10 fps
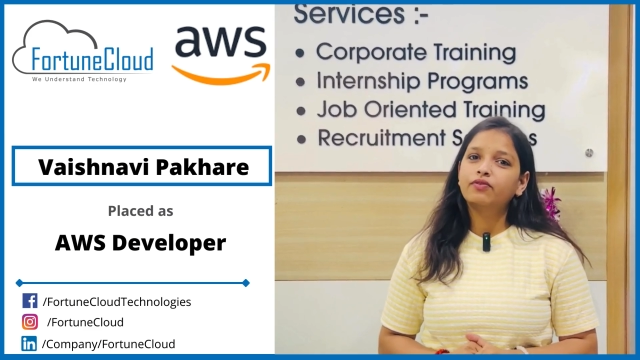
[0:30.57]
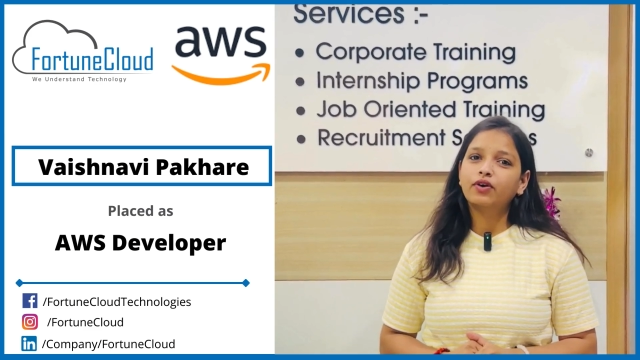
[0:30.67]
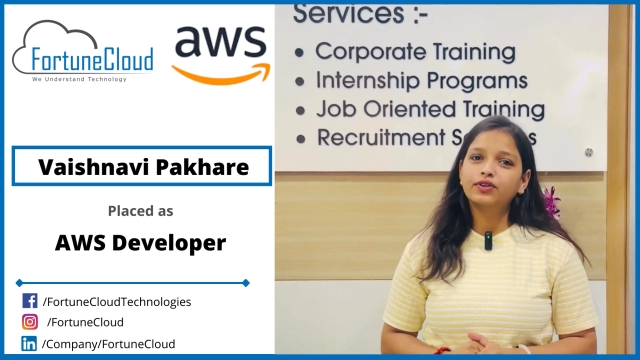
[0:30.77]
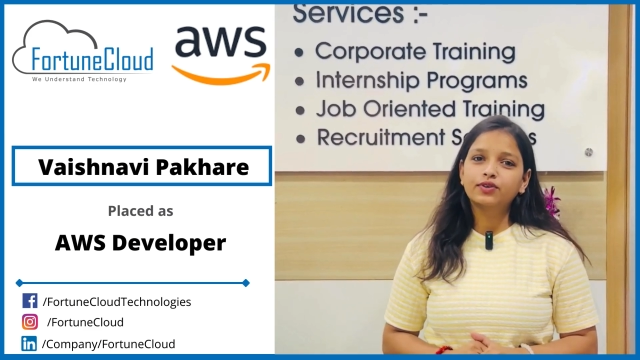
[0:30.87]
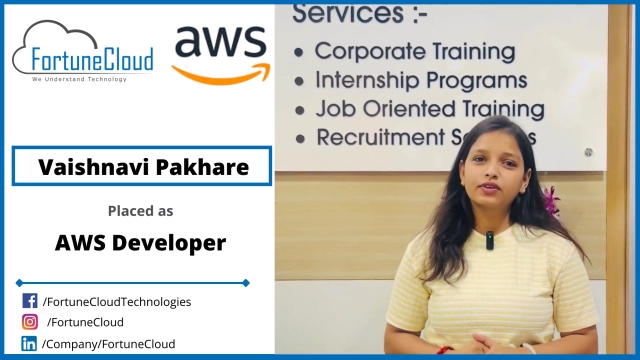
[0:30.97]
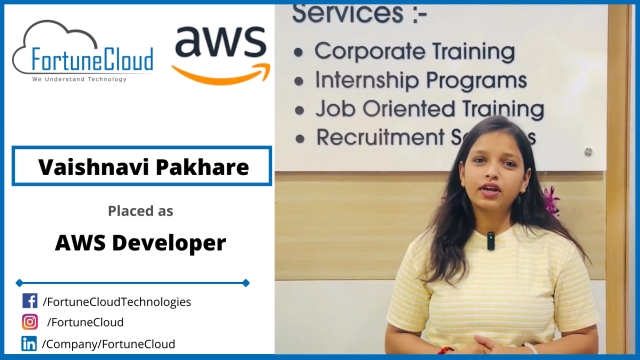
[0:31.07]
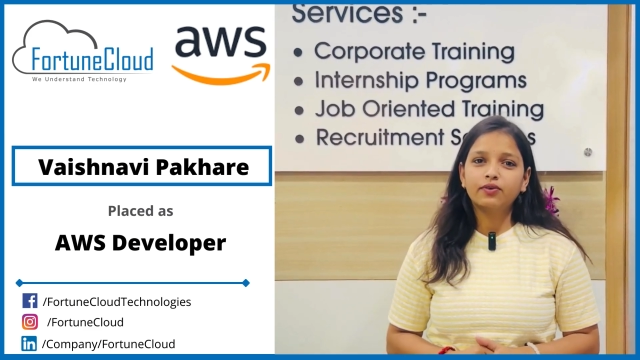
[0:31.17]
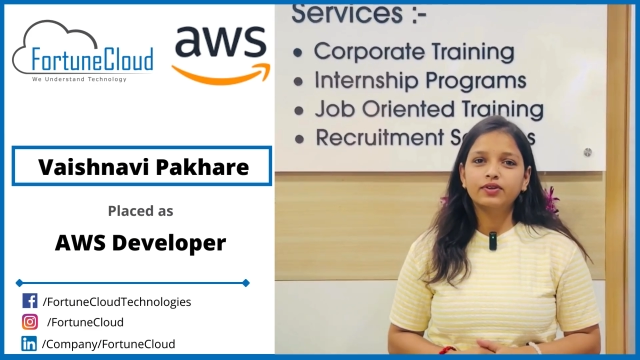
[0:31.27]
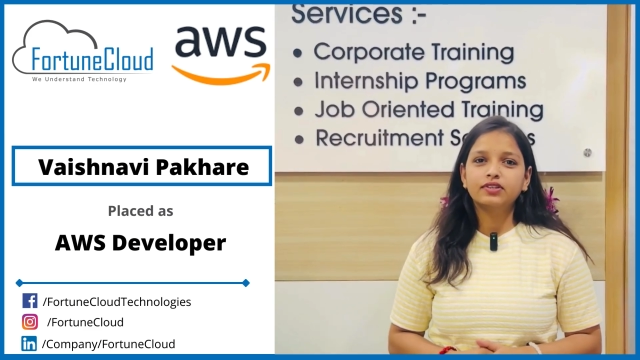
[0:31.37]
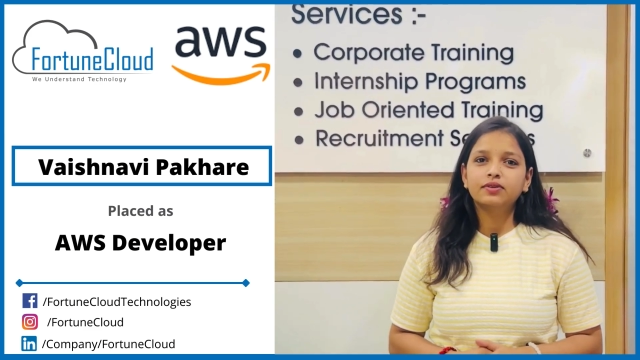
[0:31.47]
Fortune
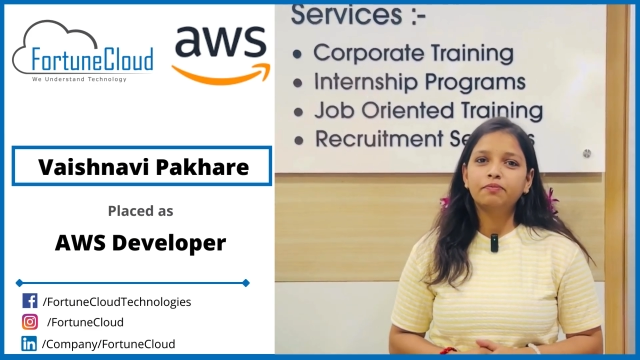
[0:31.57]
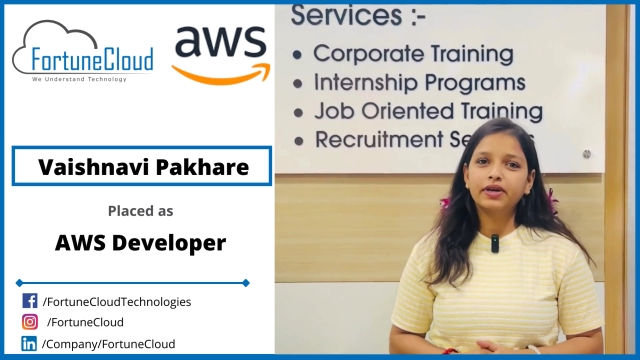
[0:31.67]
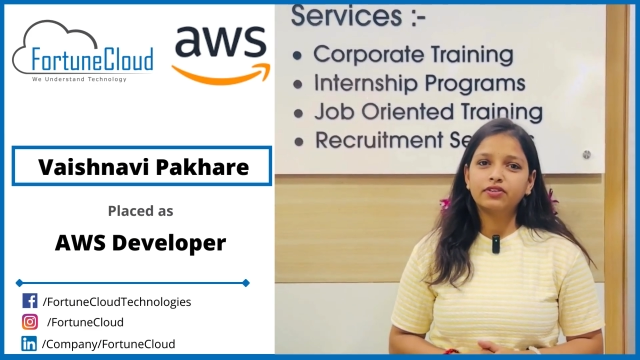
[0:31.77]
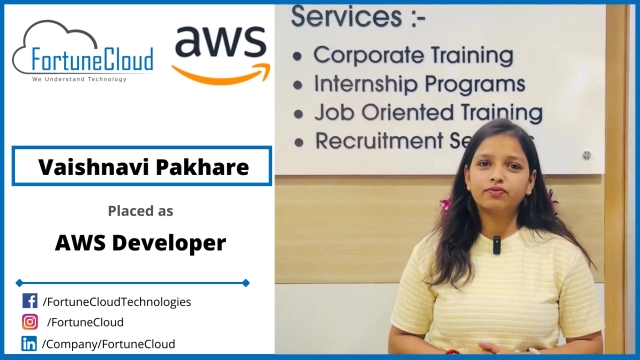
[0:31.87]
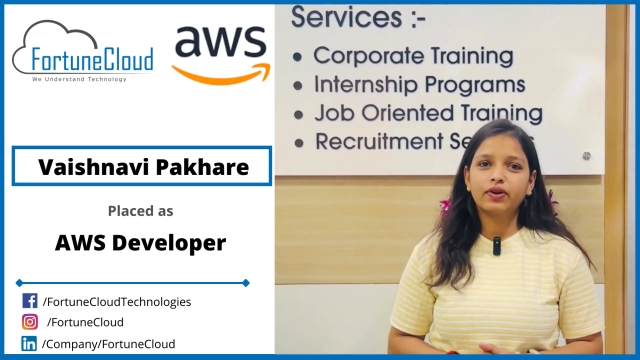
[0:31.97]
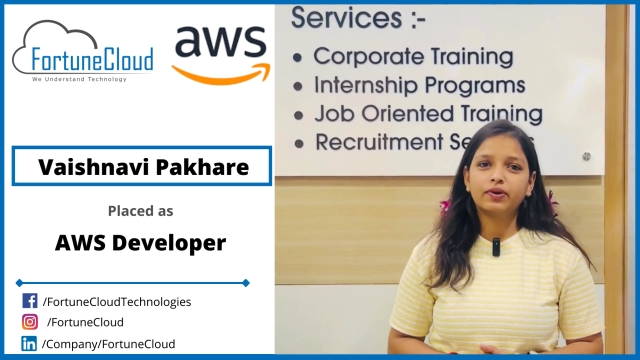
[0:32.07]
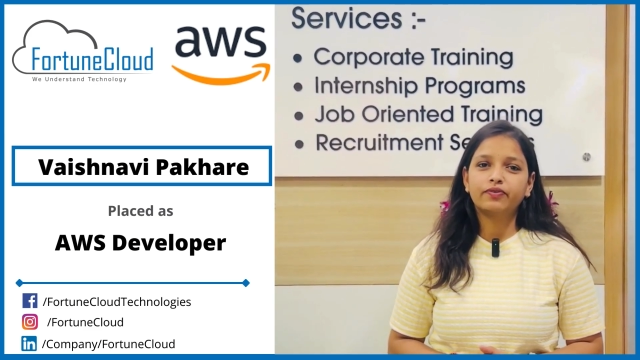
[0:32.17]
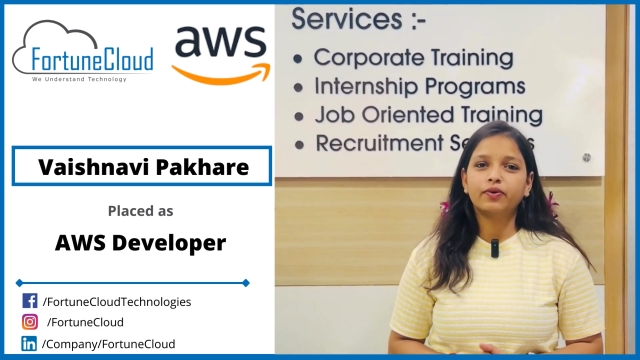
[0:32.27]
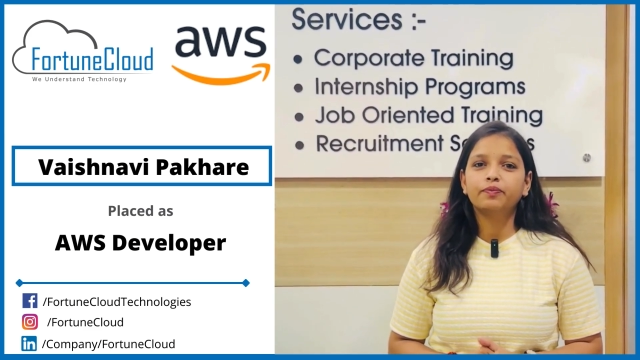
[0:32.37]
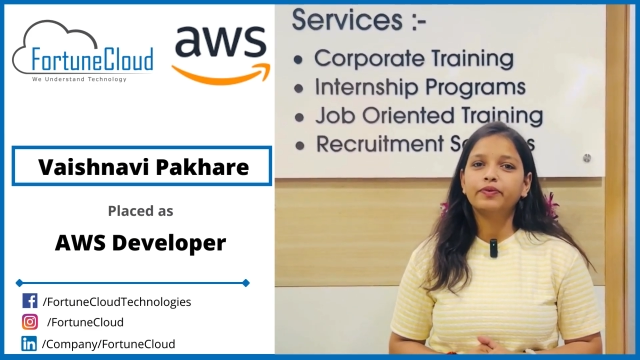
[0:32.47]
Cloud is the best
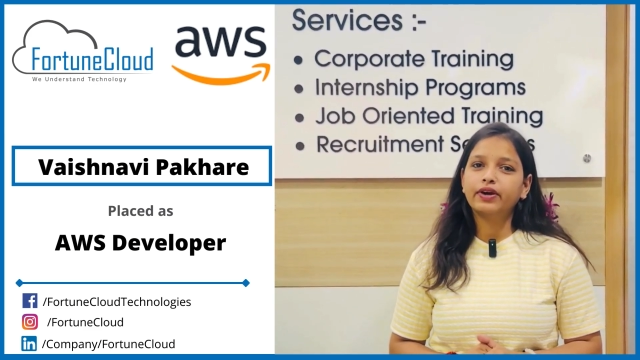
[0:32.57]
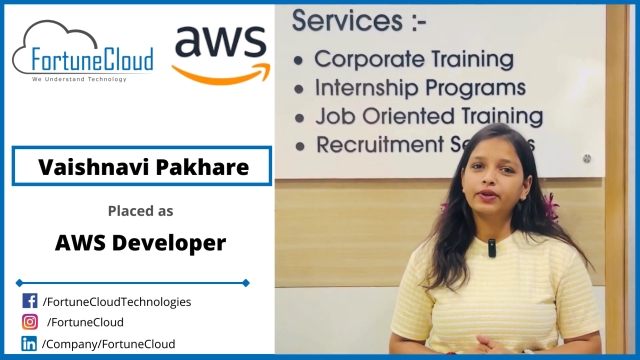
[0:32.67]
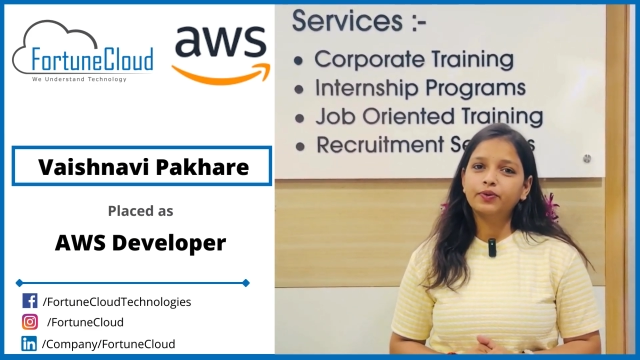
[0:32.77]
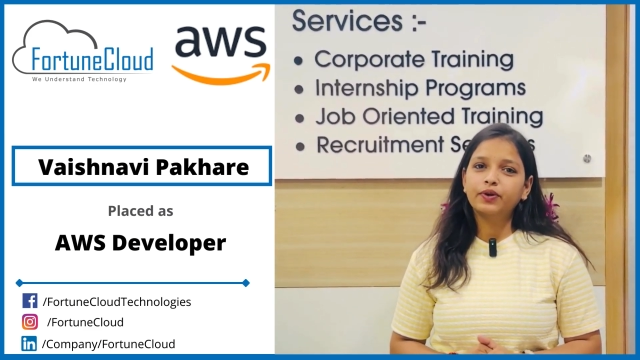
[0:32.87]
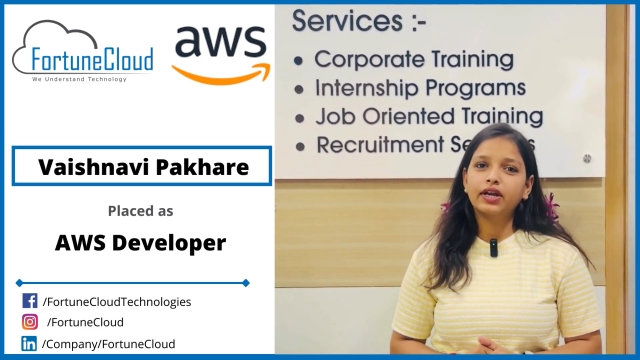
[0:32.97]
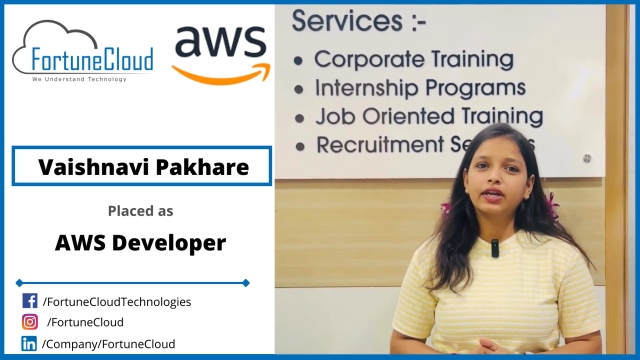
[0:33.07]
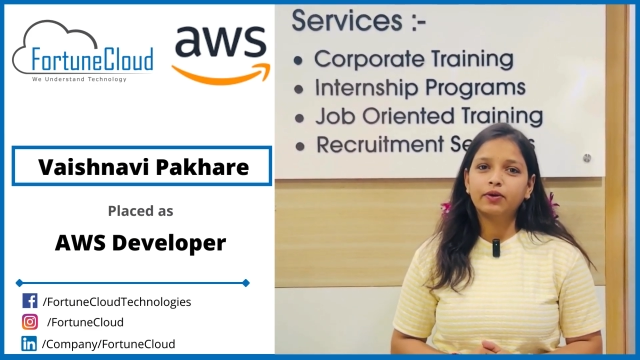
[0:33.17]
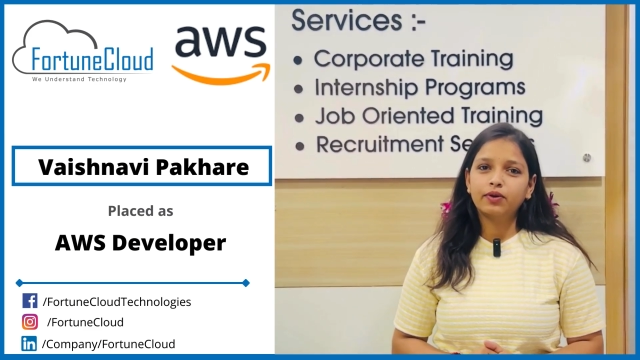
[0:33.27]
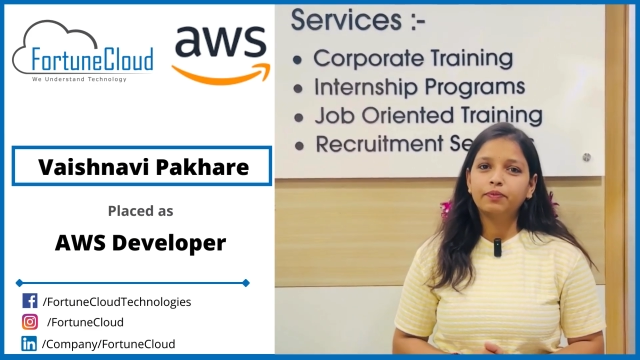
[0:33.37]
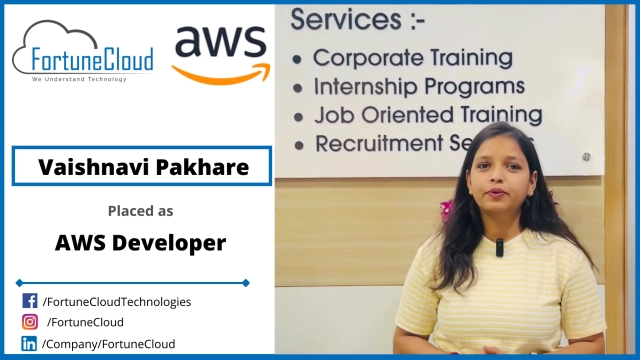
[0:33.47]
platform where you can
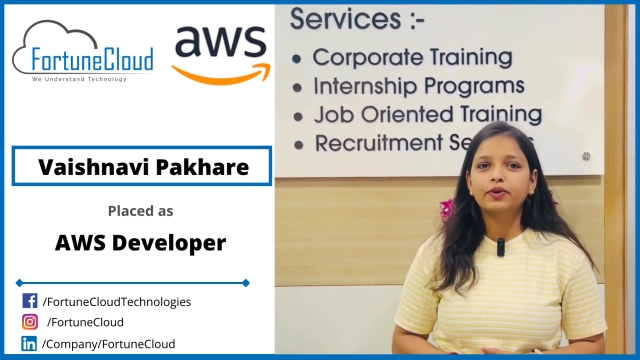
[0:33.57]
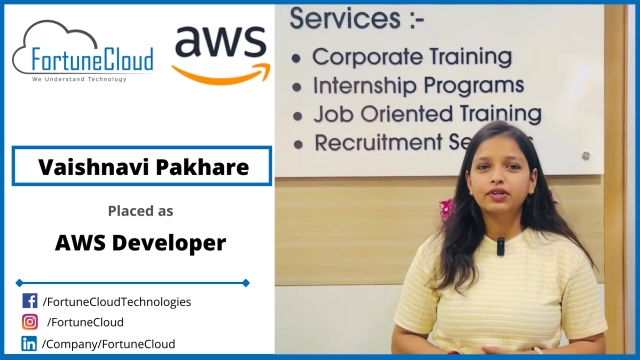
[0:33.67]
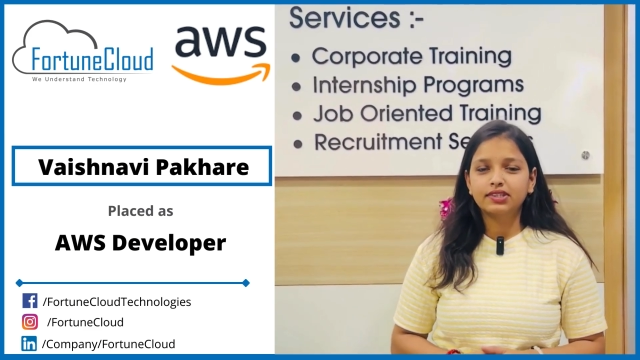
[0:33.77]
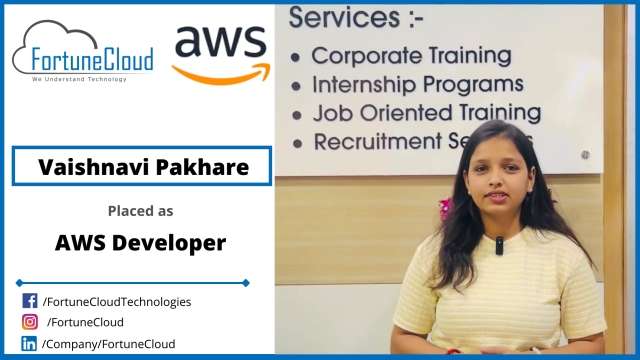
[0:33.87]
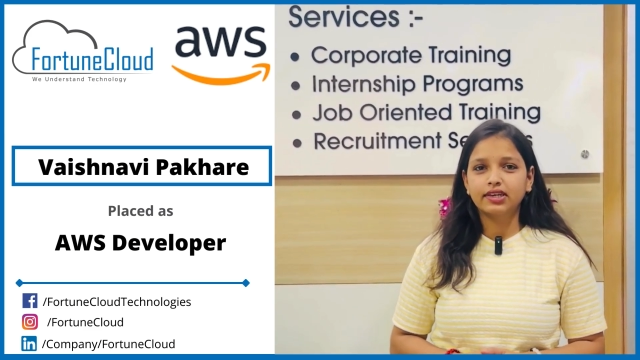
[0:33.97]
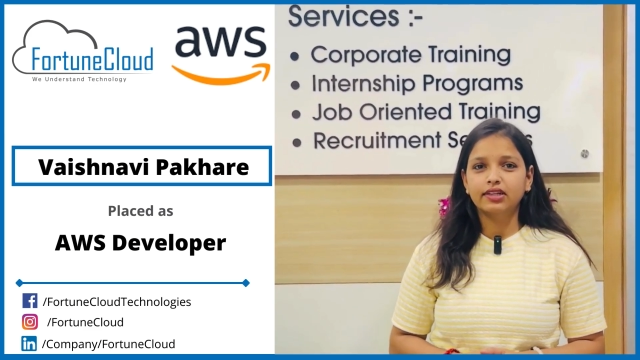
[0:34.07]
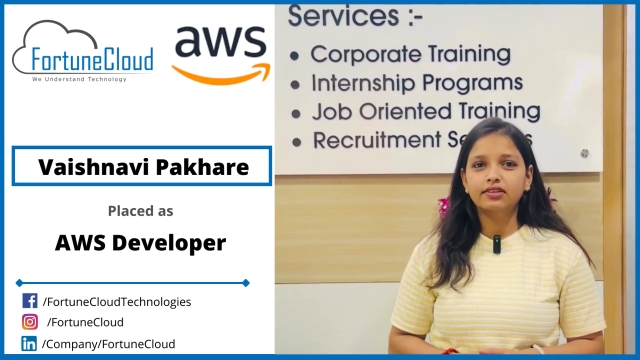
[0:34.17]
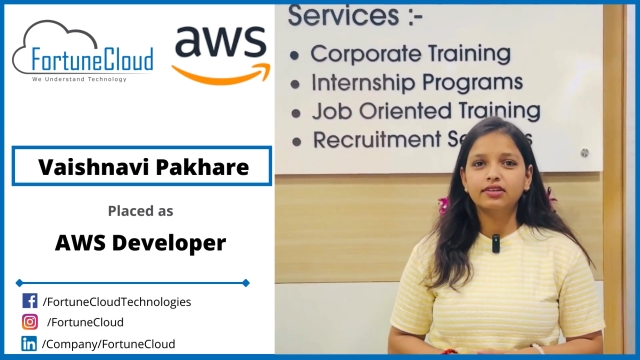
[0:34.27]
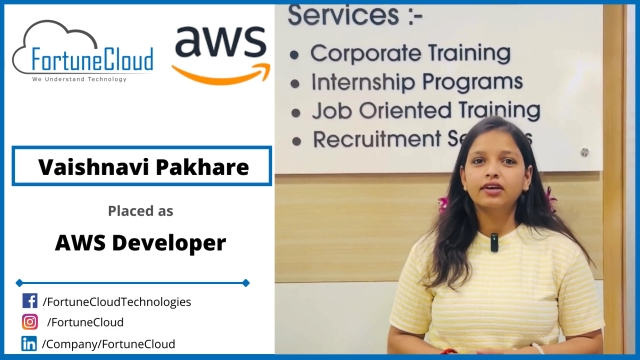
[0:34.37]
develop your skills.